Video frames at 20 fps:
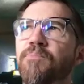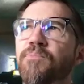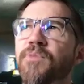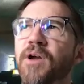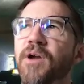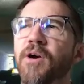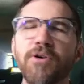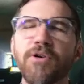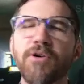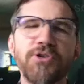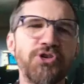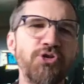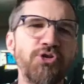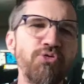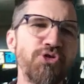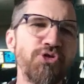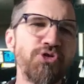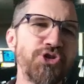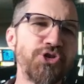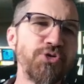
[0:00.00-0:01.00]
there are
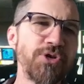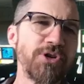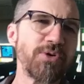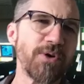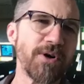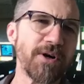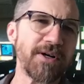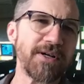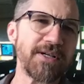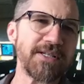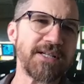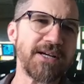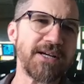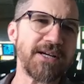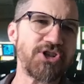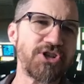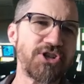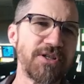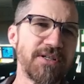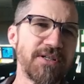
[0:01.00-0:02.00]
2 student
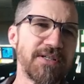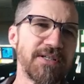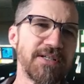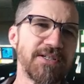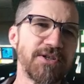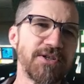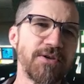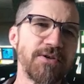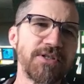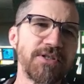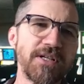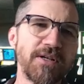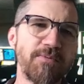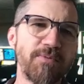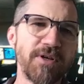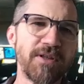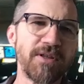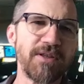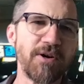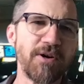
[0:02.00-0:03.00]
organizations associated
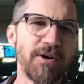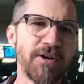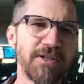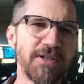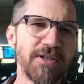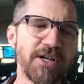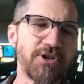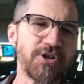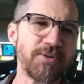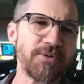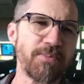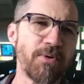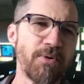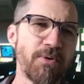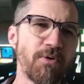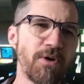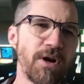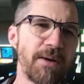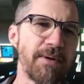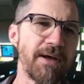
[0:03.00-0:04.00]
with the architecture
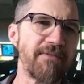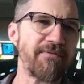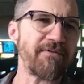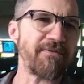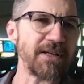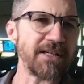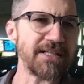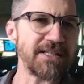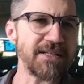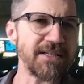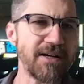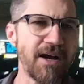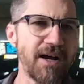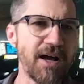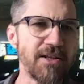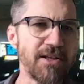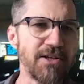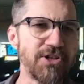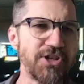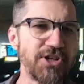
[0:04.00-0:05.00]
program at Valencia
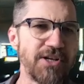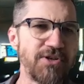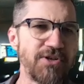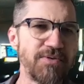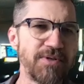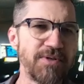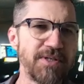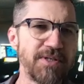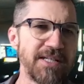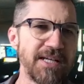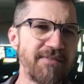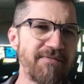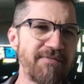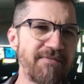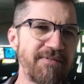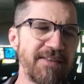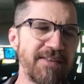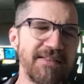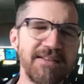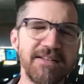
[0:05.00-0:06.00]
College and UCF.
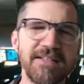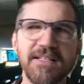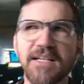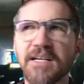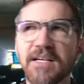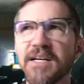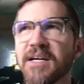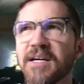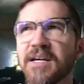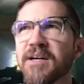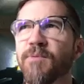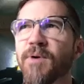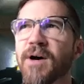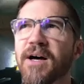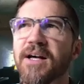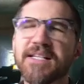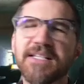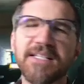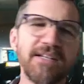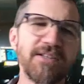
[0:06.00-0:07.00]
And
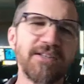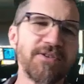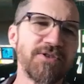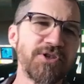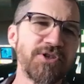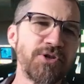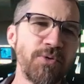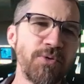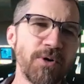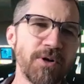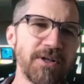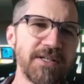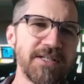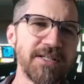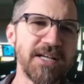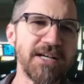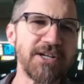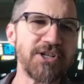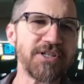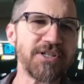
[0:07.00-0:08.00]
while I say there's 2
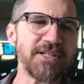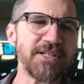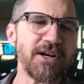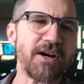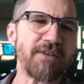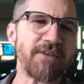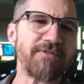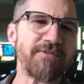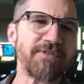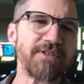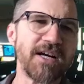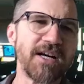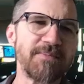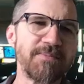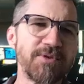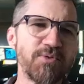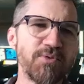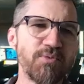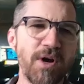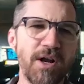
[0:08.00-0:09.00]
organizations, they
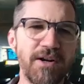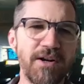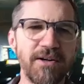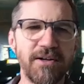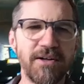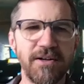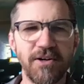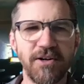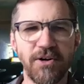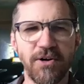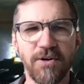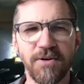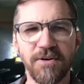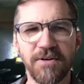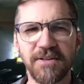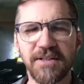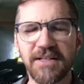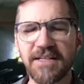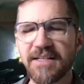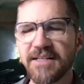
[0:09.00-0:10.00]
oftentimes run
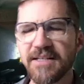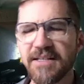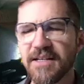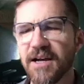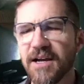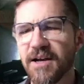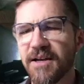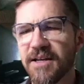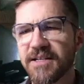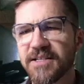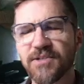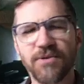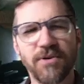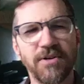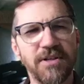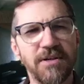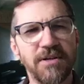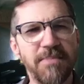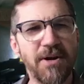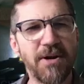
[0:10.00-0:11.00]
concurrently. It's
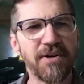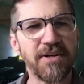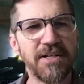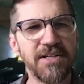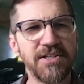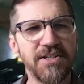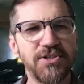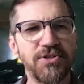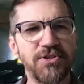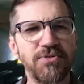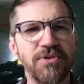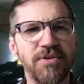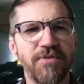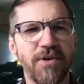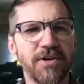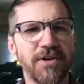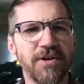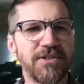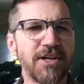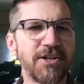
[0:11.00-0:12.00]
called the American Institute of
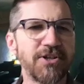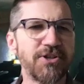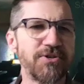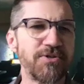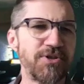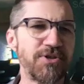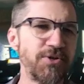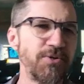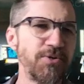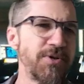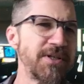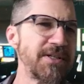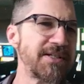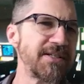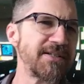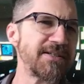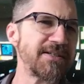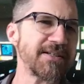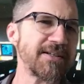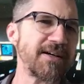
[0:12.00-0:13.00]
Architecture Students.
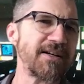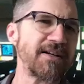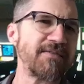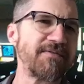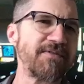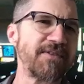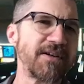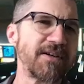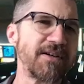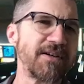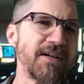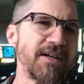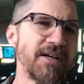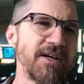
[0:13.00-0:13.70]
It's kind of the